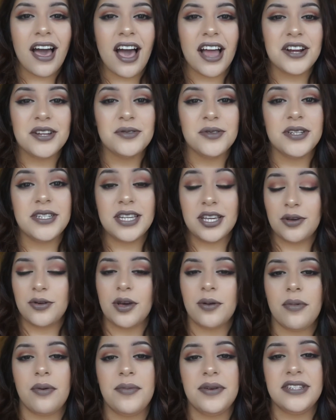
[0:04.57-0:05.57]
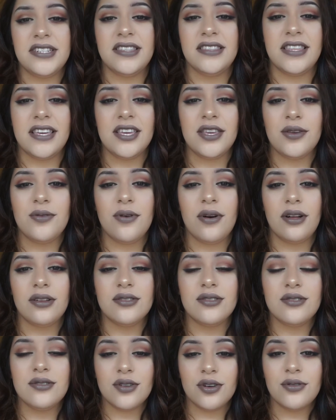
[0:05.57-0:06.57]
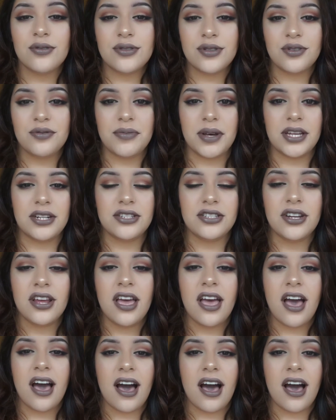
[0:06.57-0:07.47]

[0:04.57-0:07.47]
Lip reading: I just want to take a quick moment to thank you all so much.